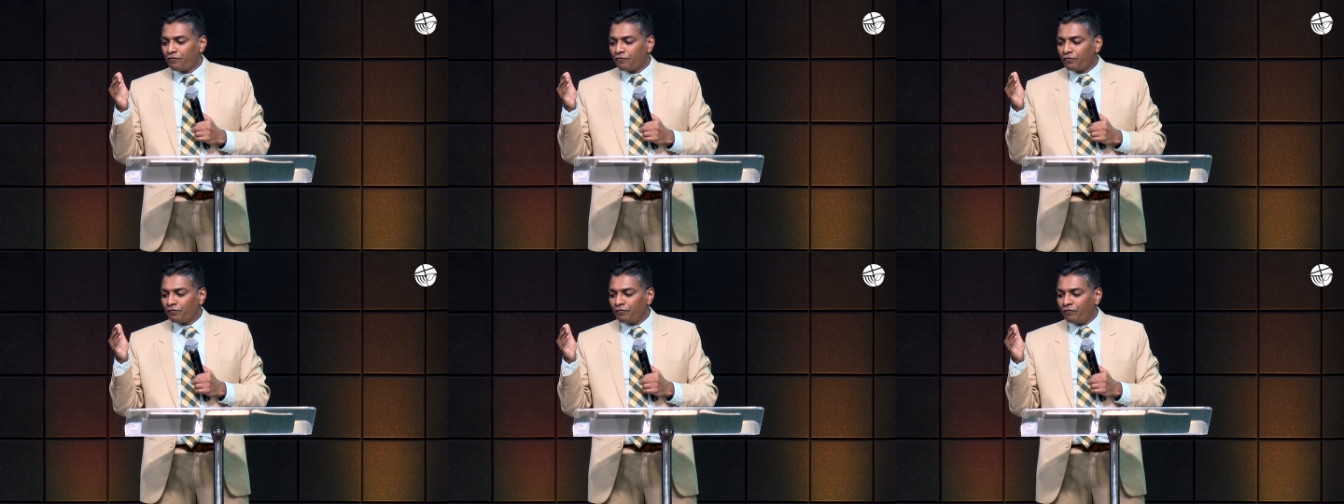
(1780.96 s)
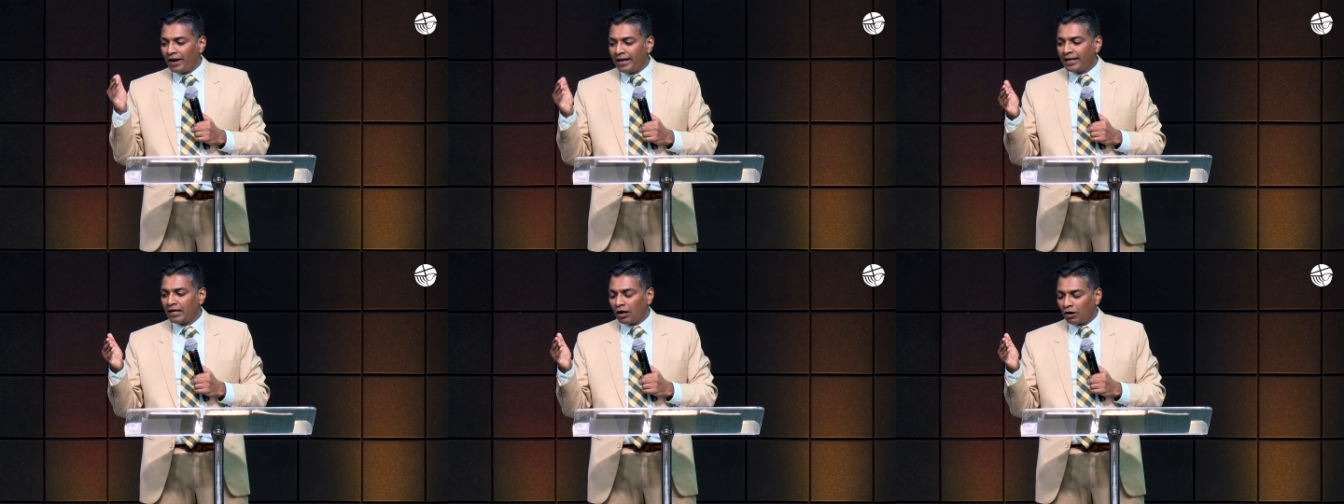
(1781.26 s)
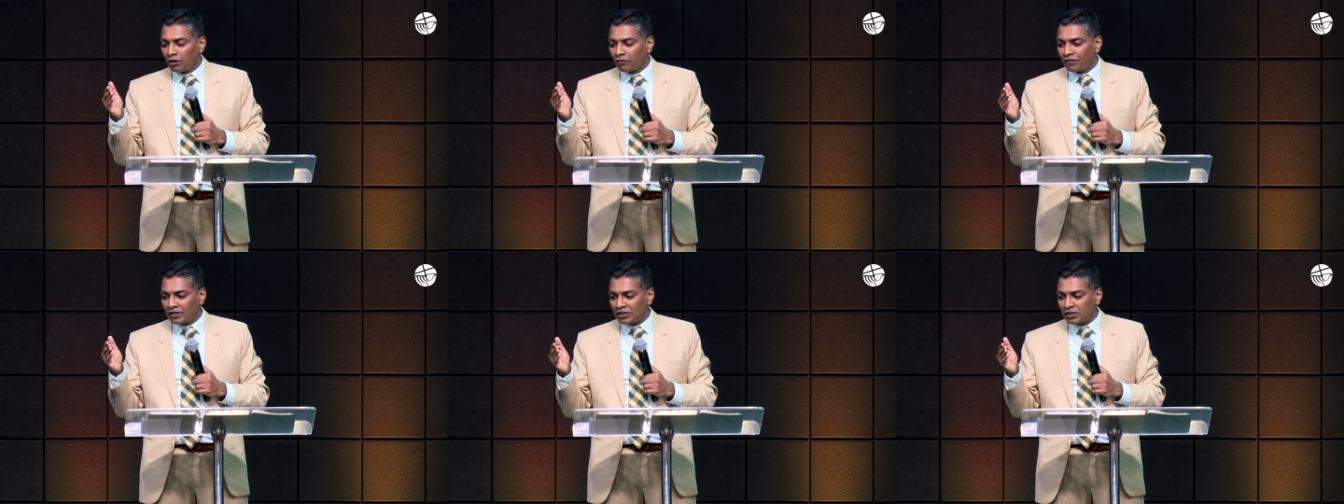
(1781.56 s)
find
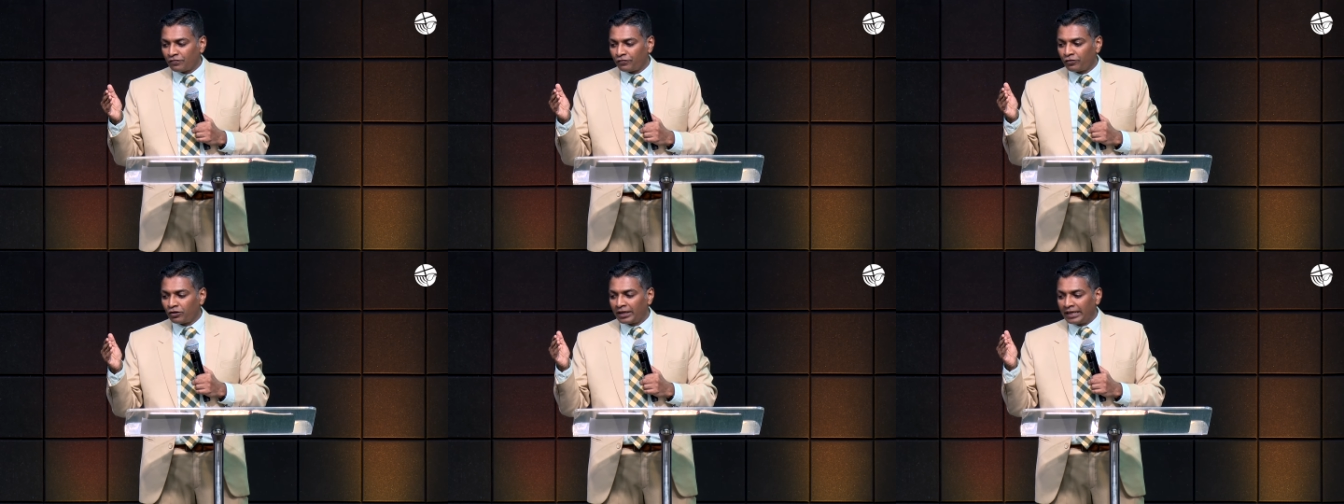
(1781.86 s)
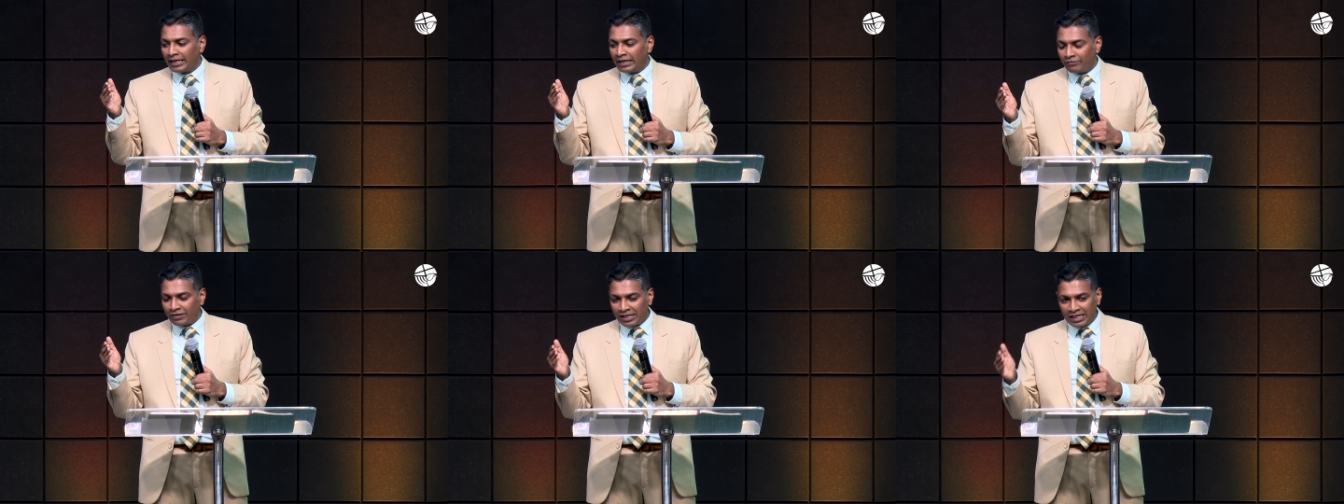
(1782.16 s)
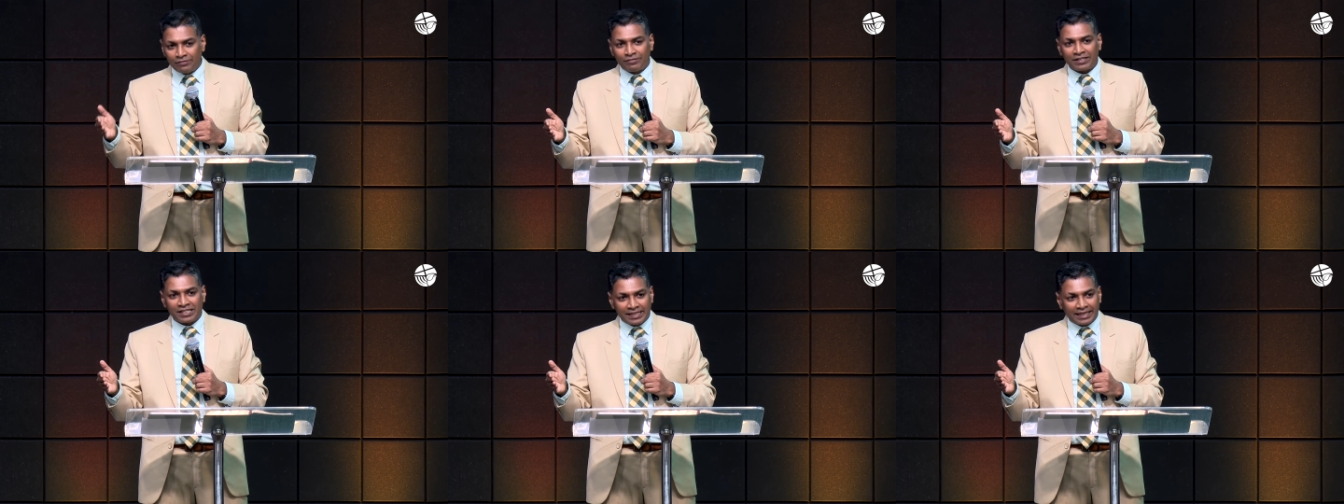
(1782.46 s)
out, first of all, an
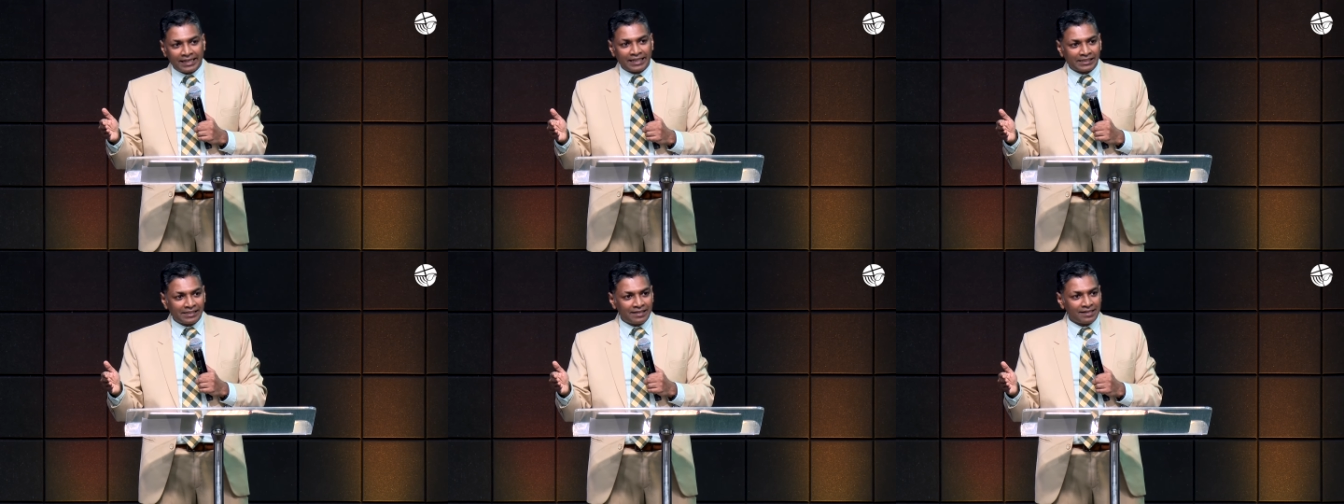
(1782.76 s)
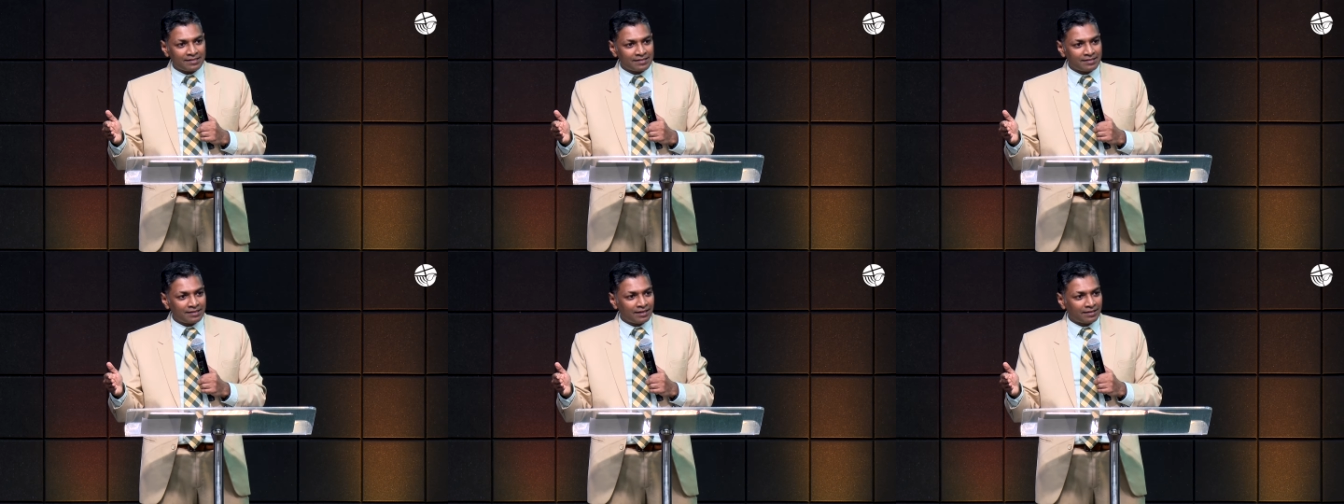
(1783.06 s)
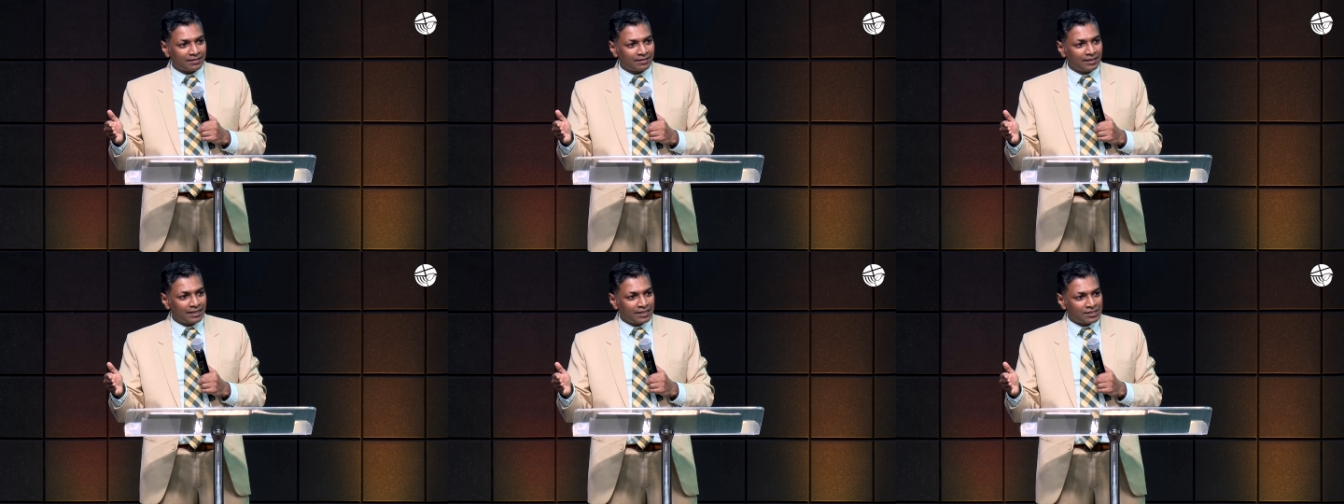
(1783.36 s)
investigation has
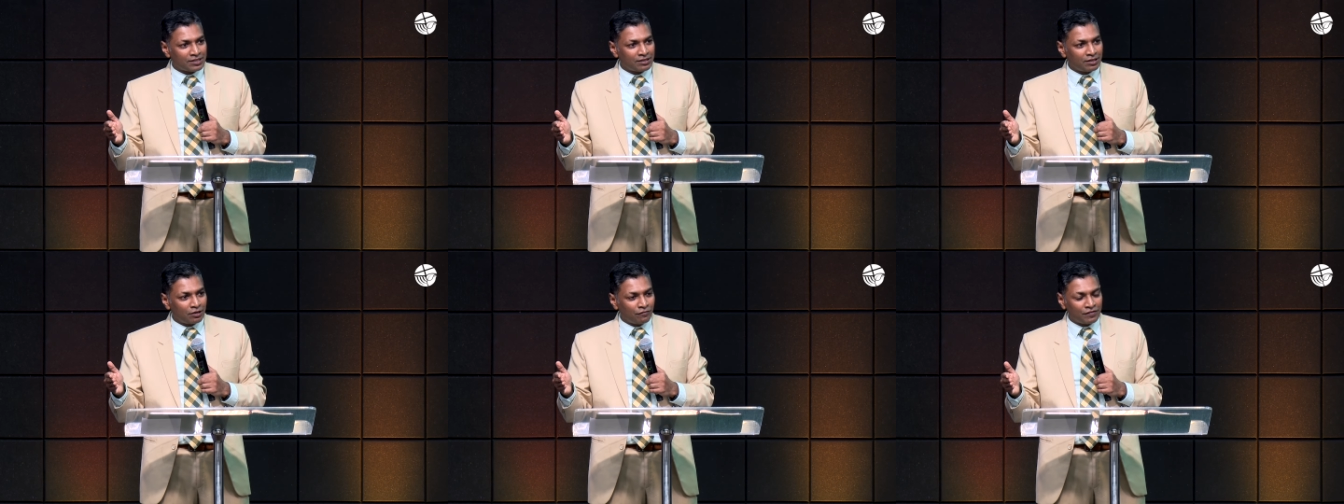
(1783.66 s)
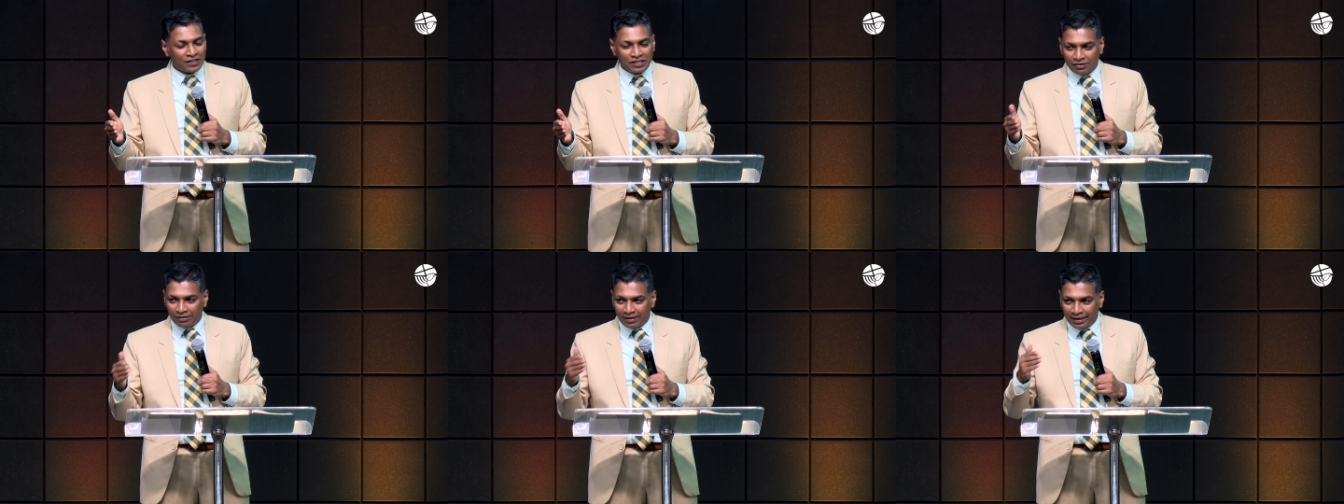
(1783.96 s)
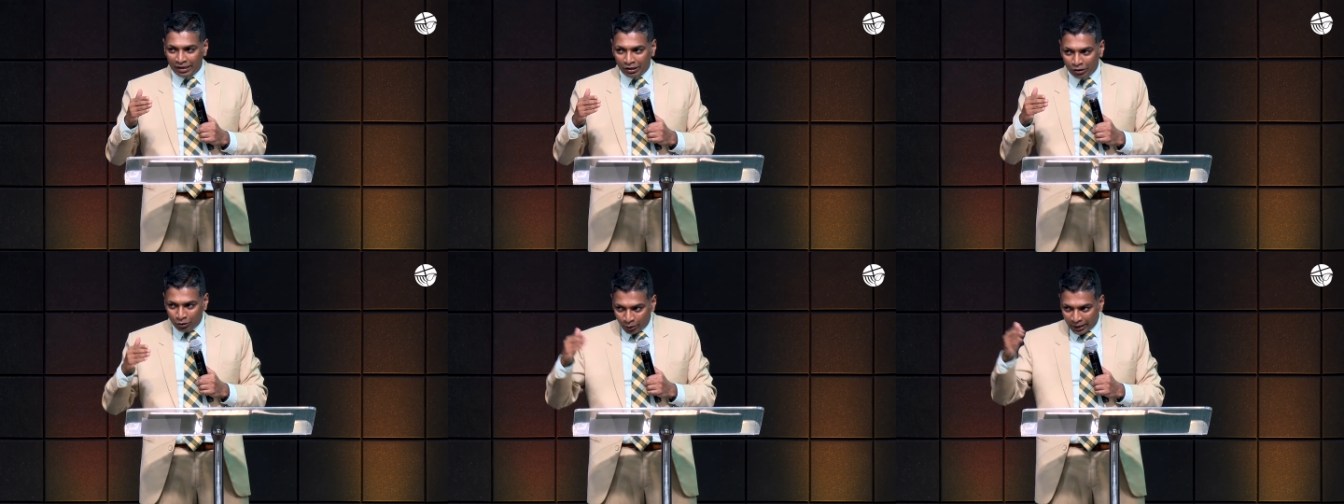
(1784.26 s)
started, instead of
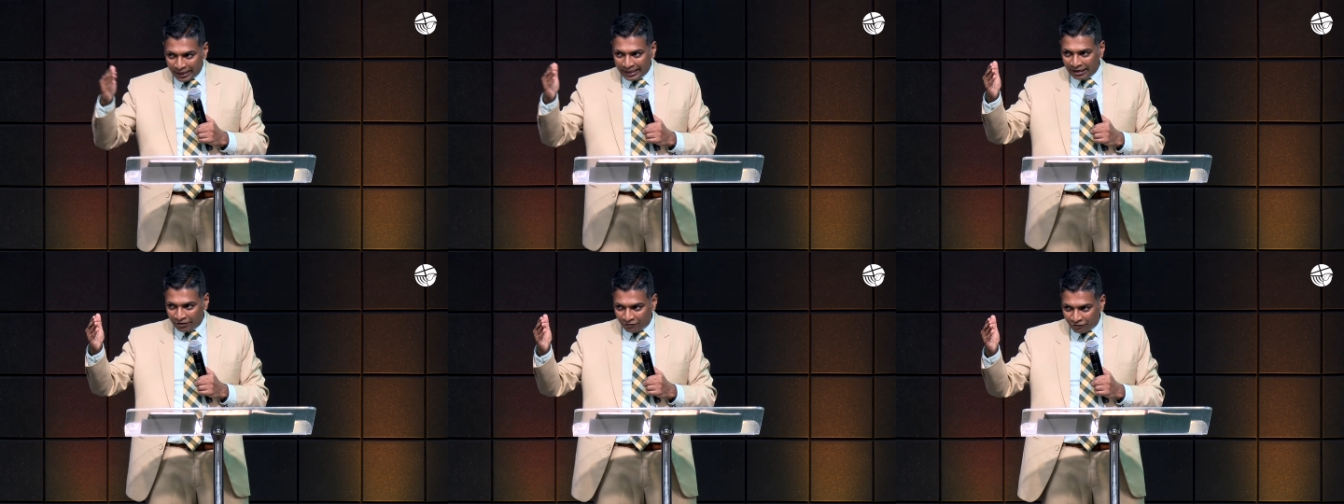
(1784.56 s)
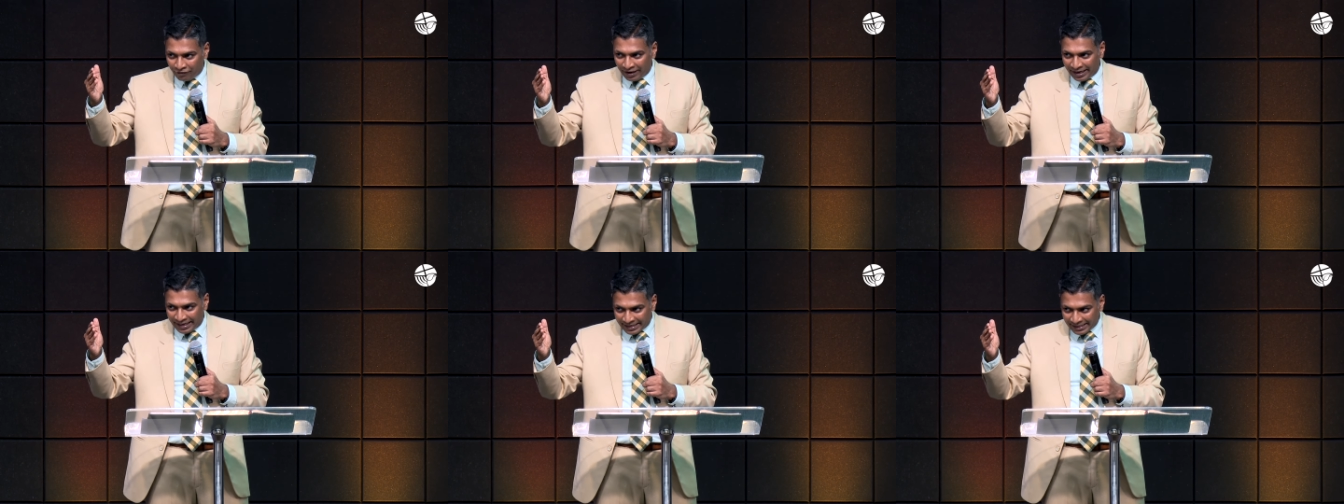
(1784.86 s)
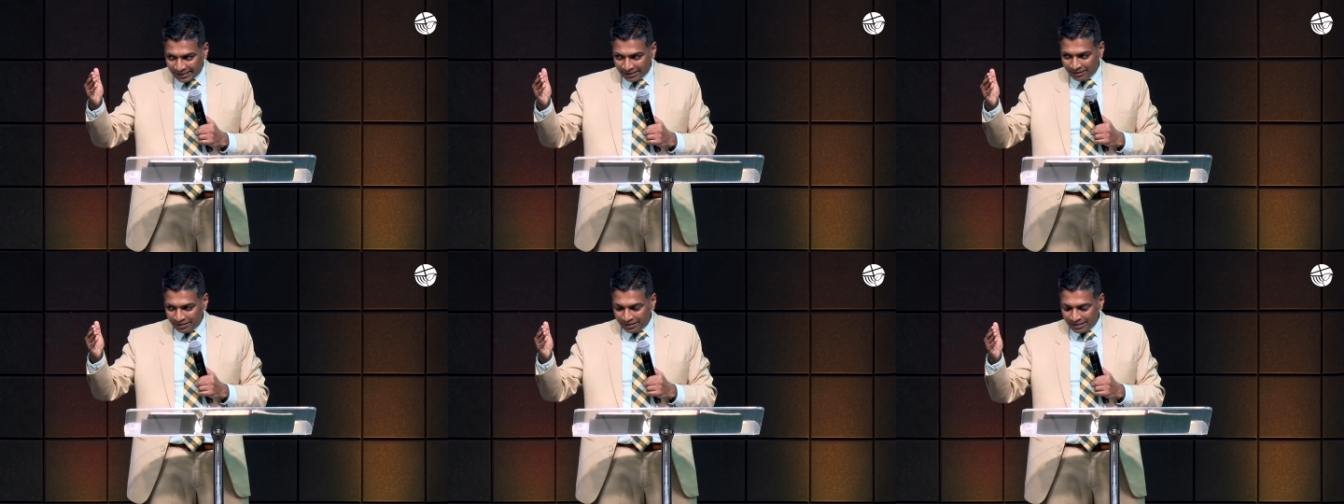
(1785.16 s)
Israel going and
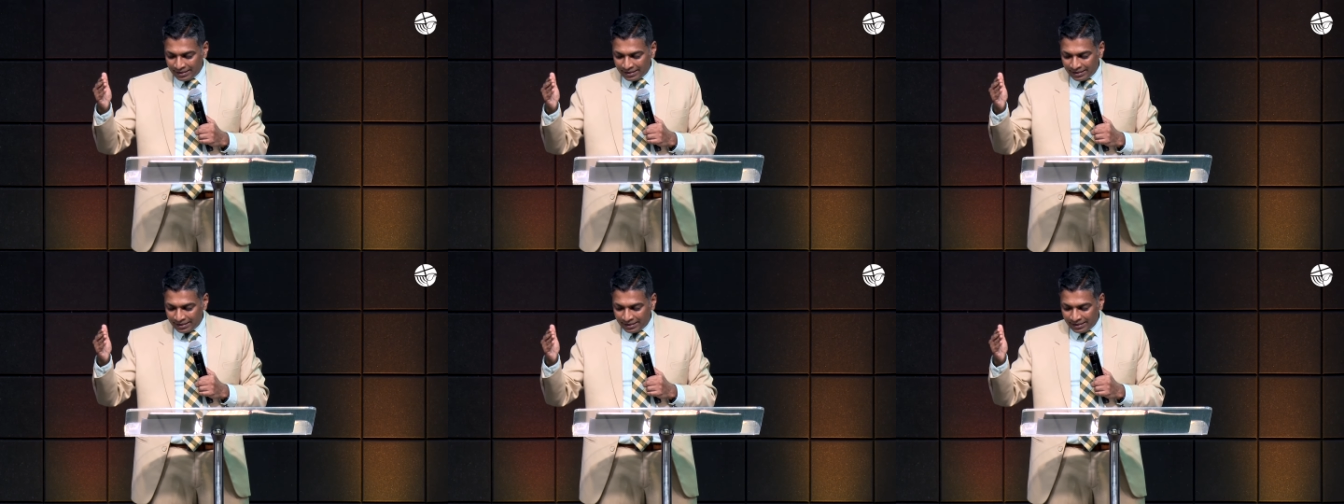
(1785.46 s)
fighting.